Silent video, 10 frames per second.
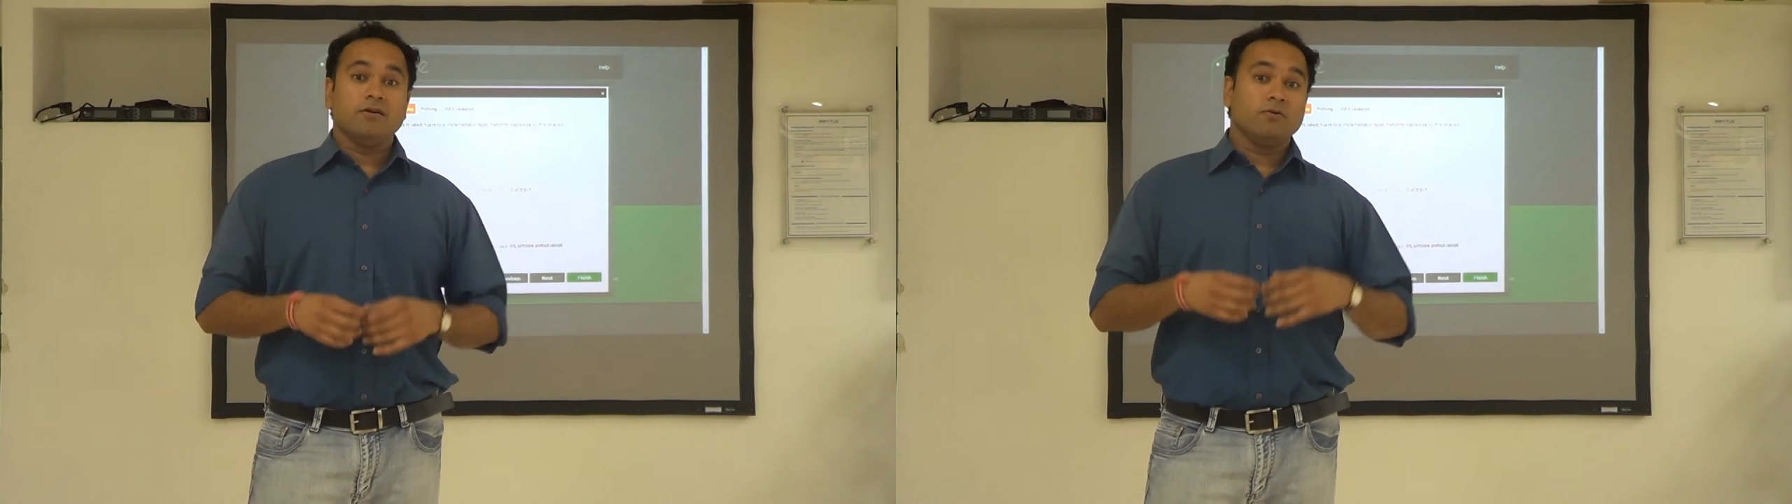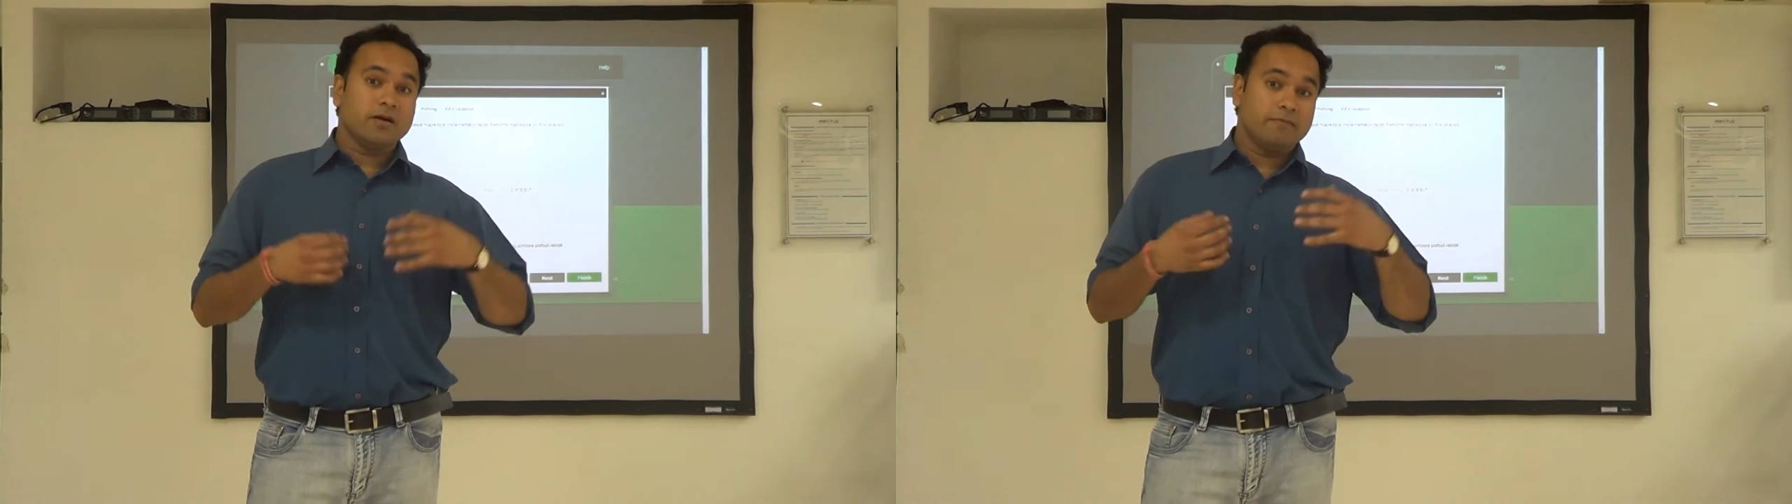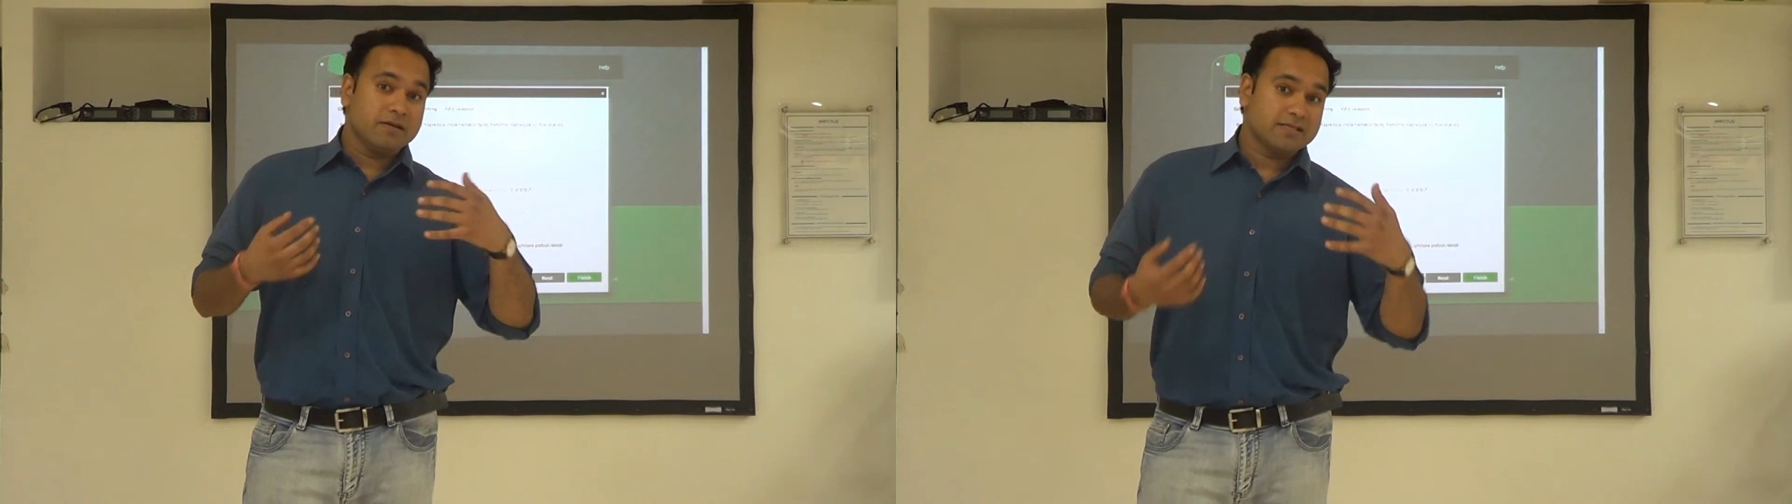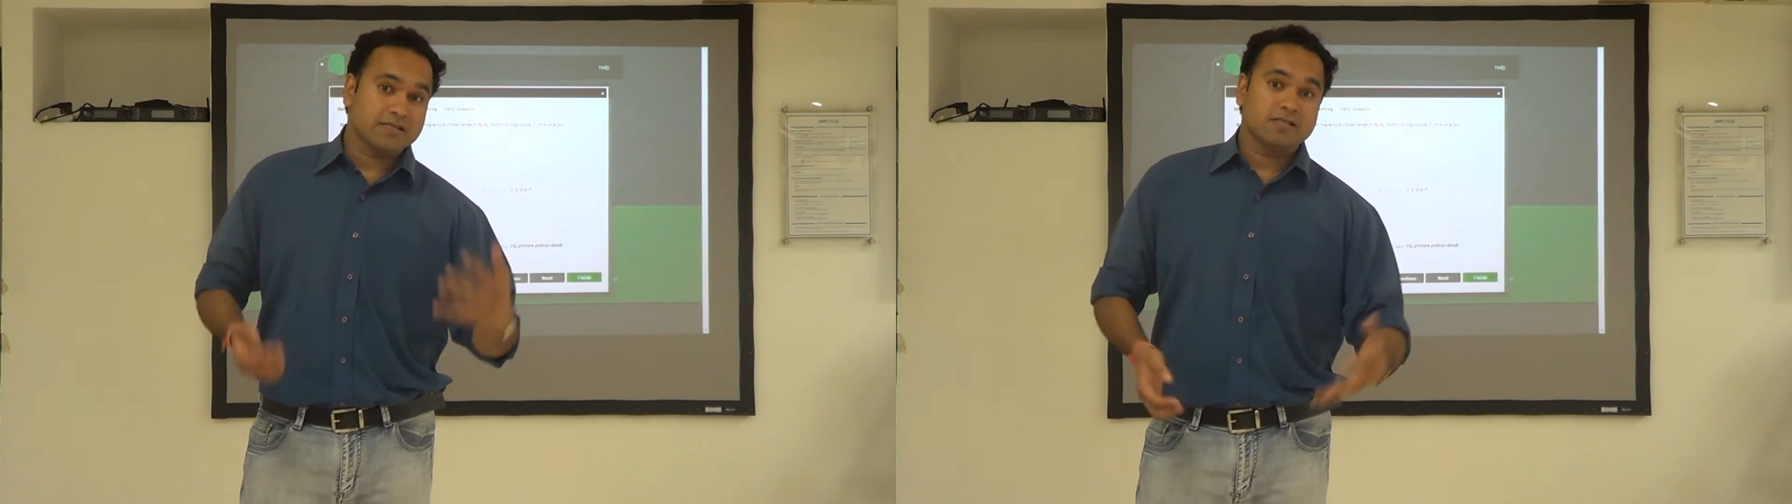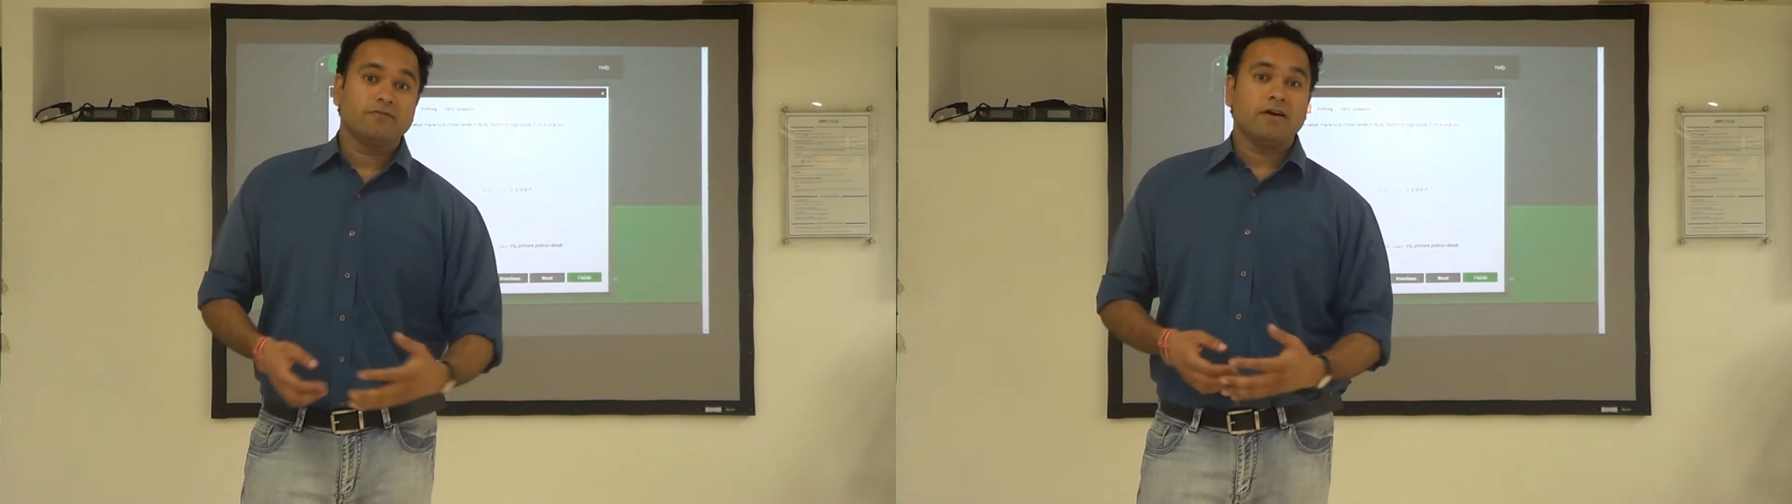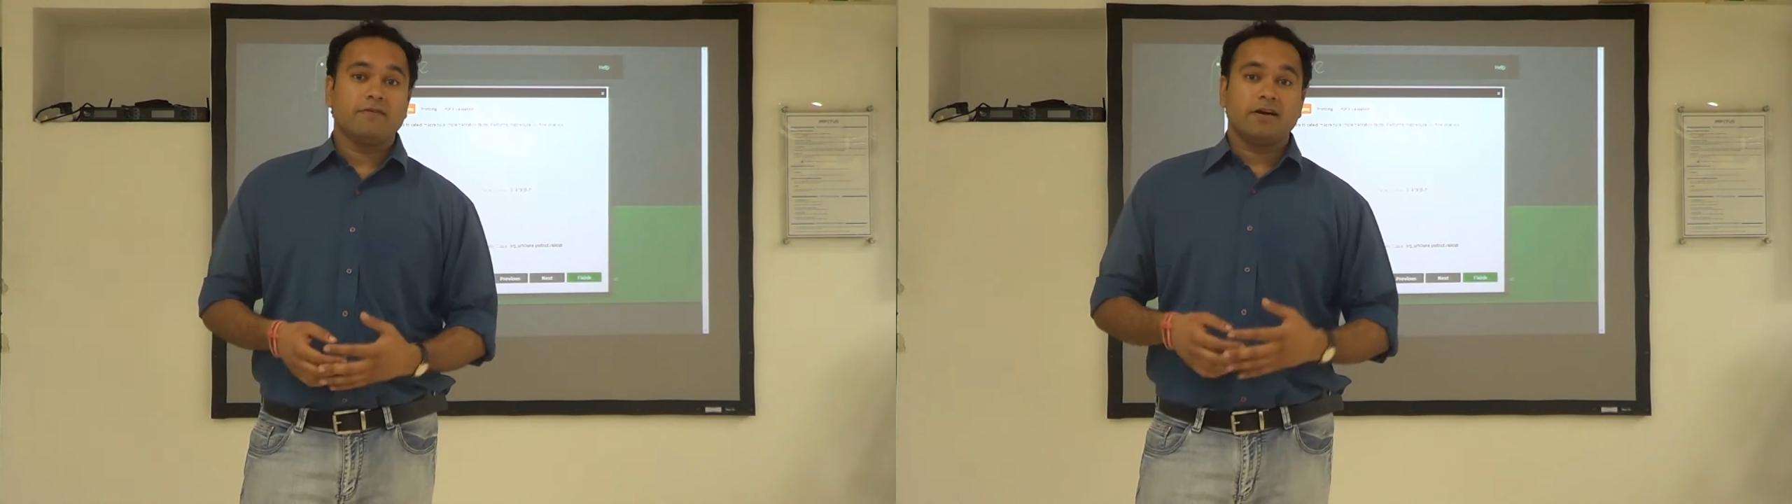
node number 65,